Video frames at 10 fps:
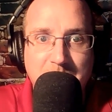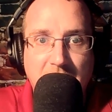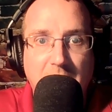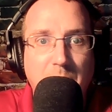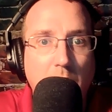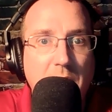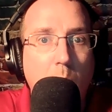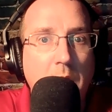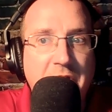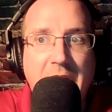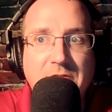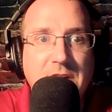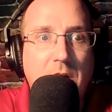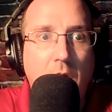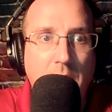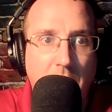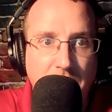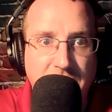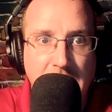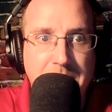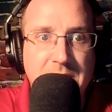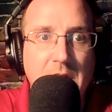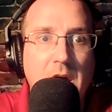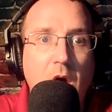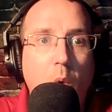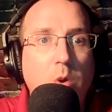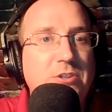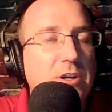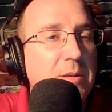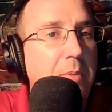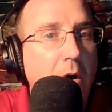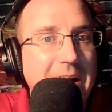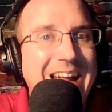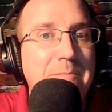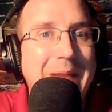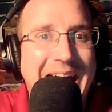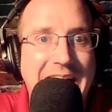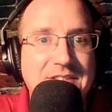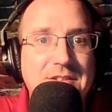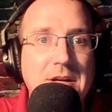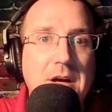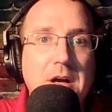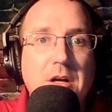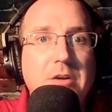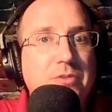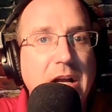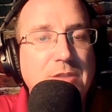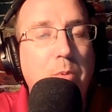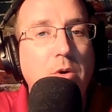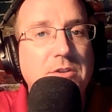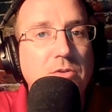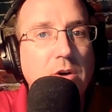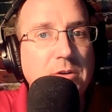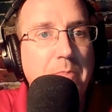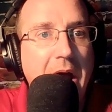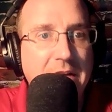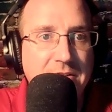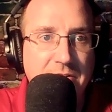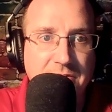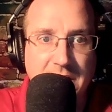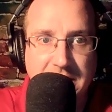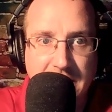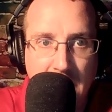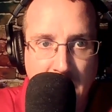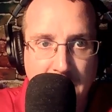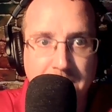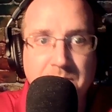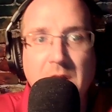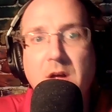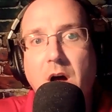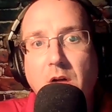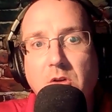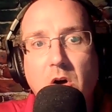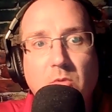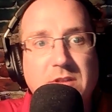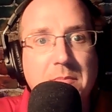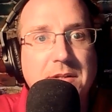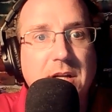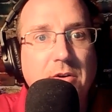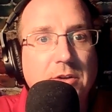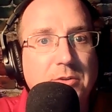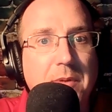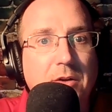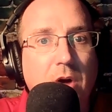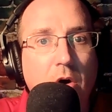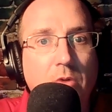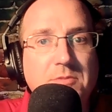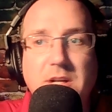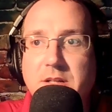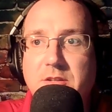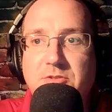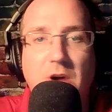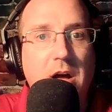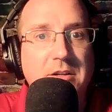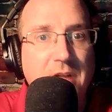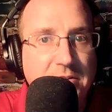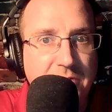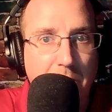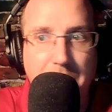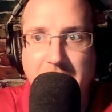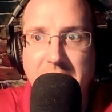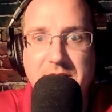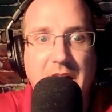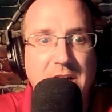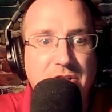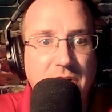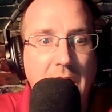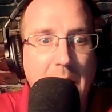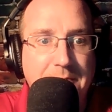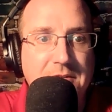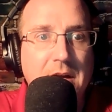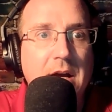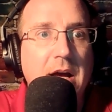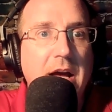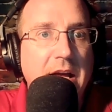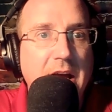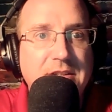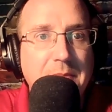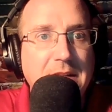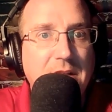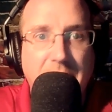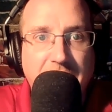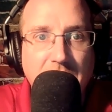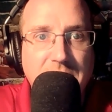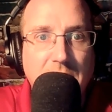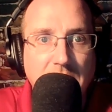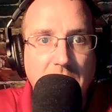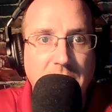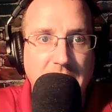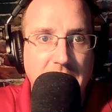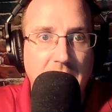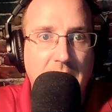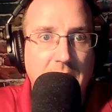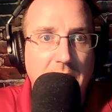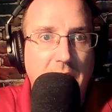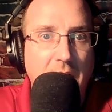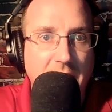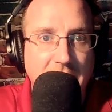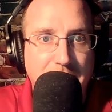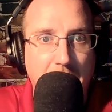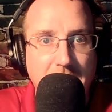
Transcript: of more than 1,000 cargo ships, which could depart en masse, could transport 200 passengers at a time, along with the material to build homes, industrial plants, and shops. He estimates that the first colonists